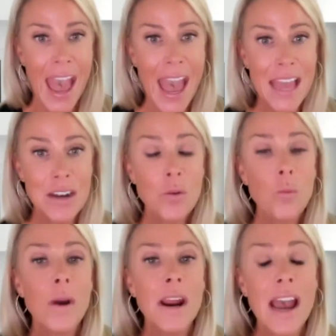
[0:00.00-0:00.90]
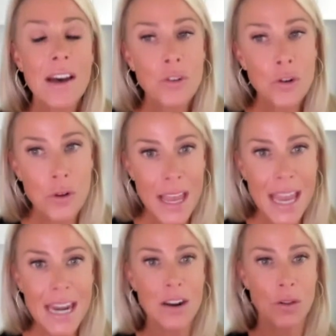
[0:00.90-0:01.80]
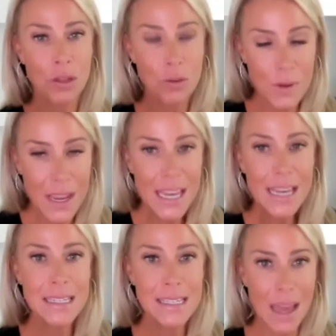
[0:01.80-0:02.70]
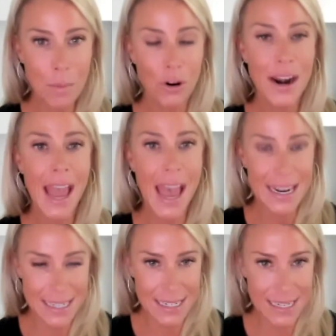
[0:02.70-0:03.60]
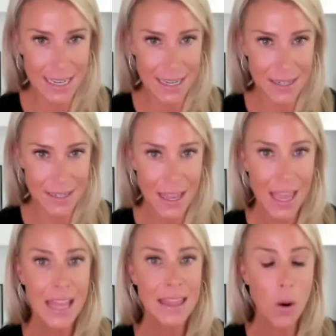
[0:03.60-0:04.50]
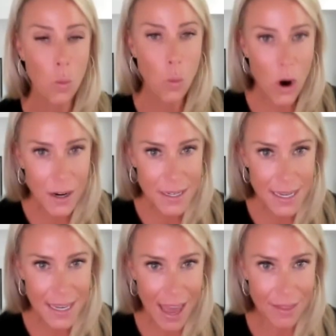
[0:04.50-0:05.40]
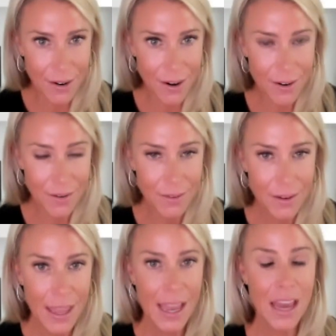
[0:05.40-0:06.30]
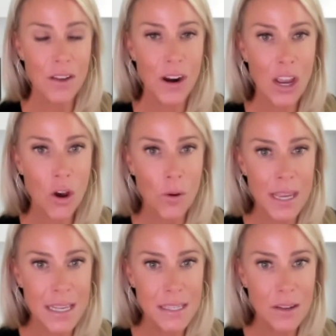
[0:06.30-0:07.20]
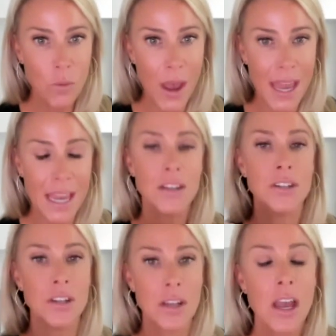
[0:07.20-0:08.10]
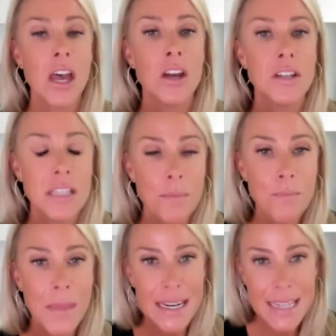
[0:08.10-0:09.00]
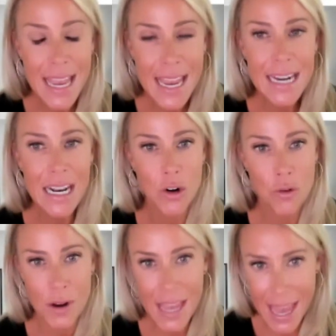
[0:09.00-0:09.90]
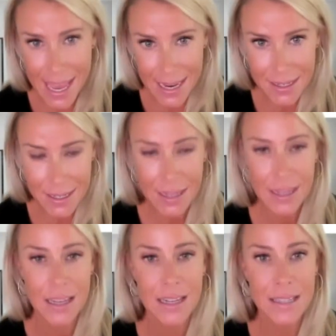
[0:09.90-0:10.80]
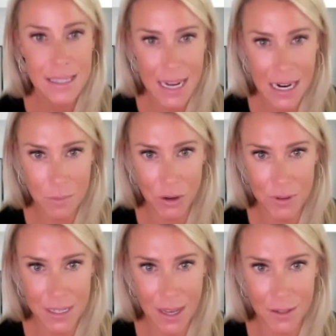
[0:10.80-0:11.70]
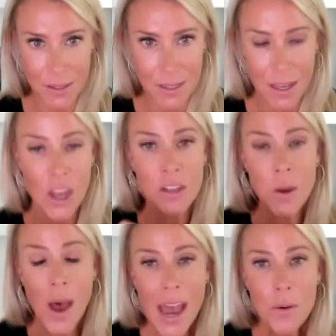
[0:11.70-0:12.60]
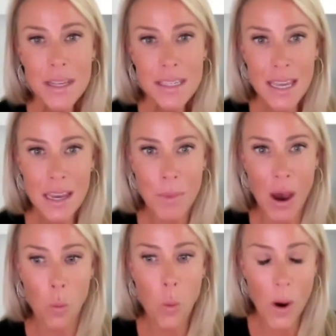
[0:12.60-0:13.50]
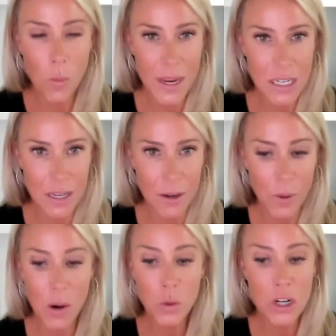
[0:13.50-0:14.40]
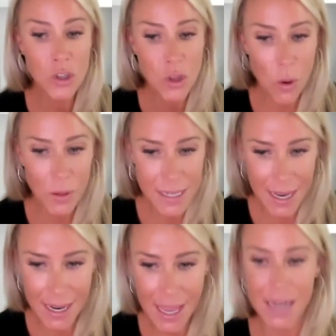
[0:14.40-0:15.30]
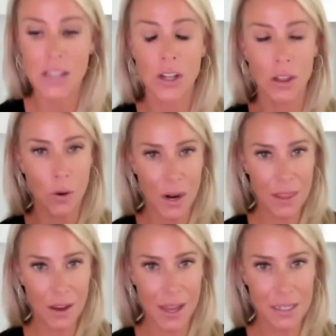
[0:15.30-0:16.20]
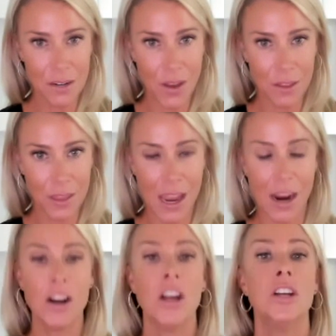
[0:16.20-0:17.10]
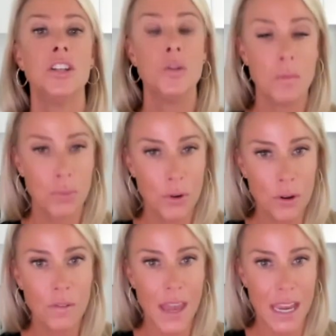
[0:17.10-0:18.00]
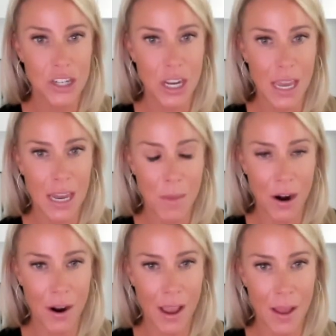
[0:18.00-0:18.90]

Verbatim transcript: And we have created three separate entities that work together in a very cohesive way to, to maintain and create sustainable results. So I always think about what we do, and we're solely dedicated to lowering the cost of healthcare to improve aging in America.